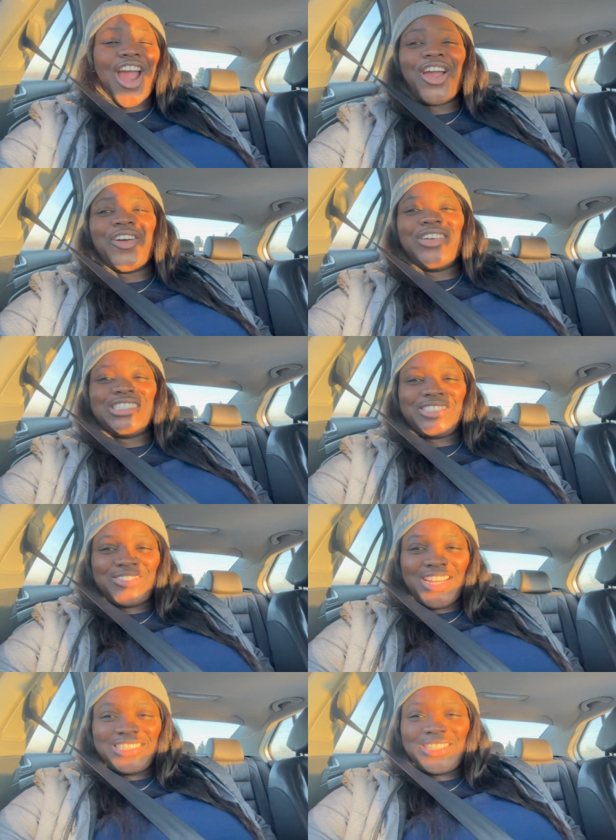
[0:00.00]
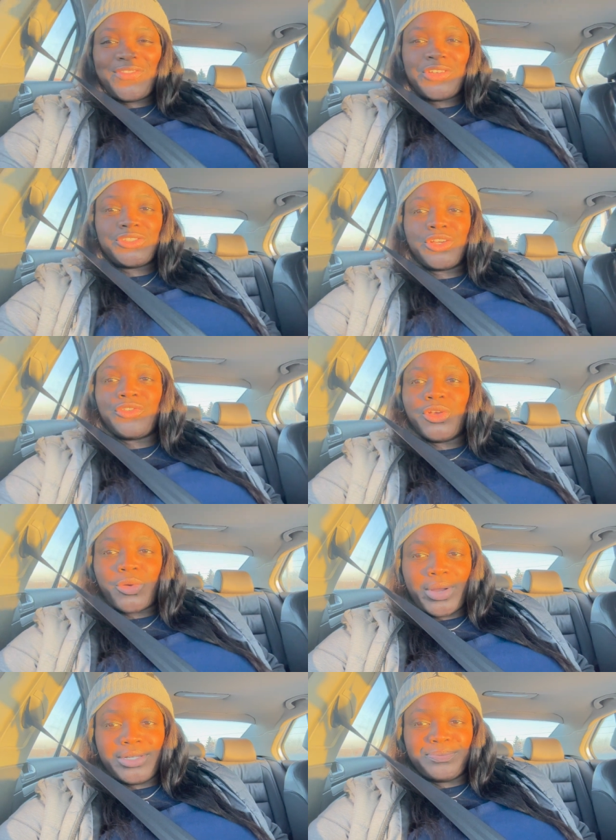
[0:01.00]
are going to run to the food store real
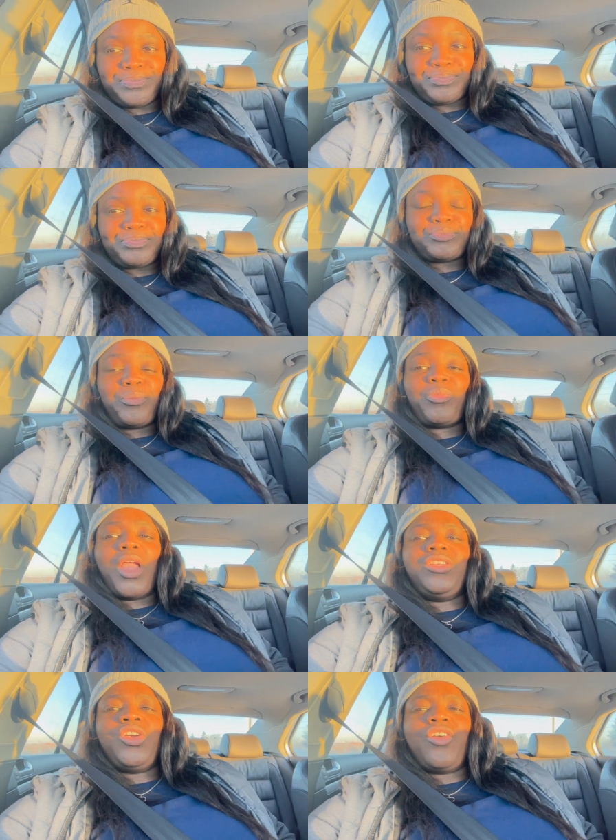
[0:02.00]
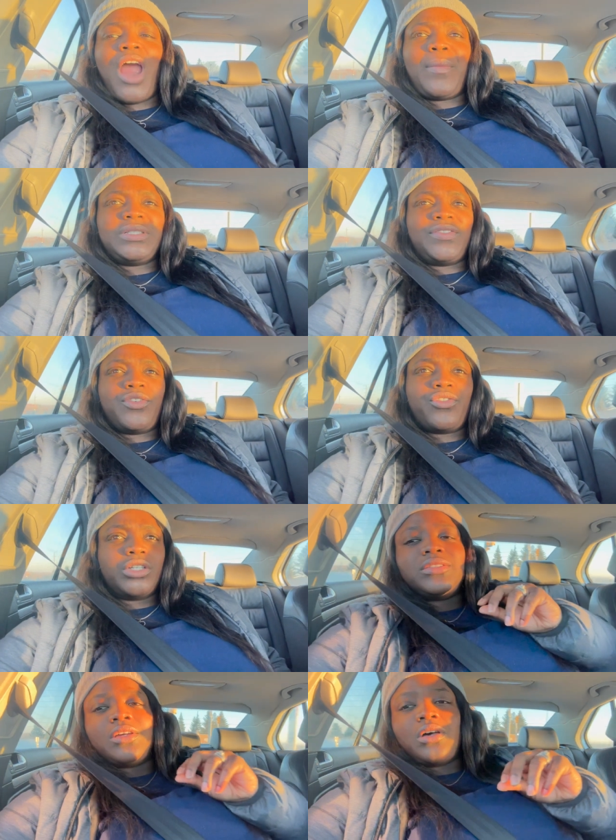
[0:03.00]
quick to go grab us a few
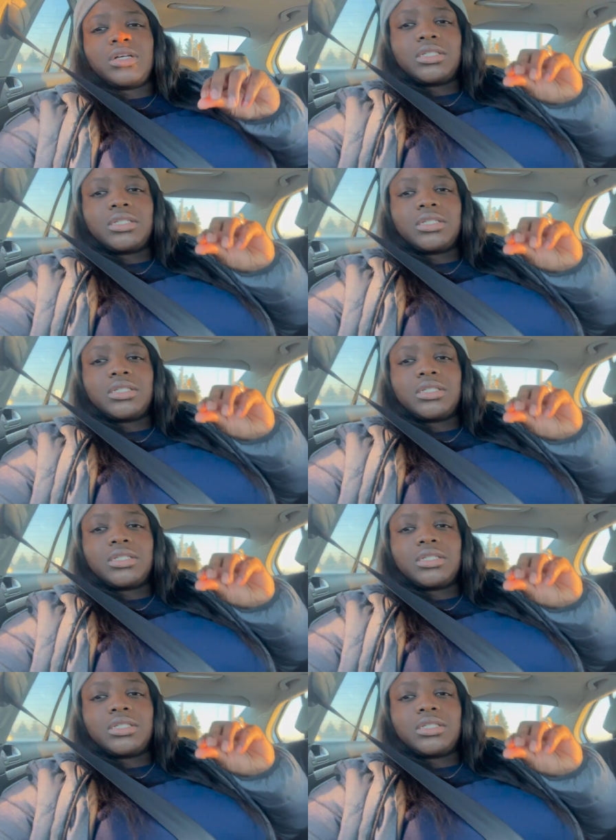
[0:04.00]
groceries. to Cook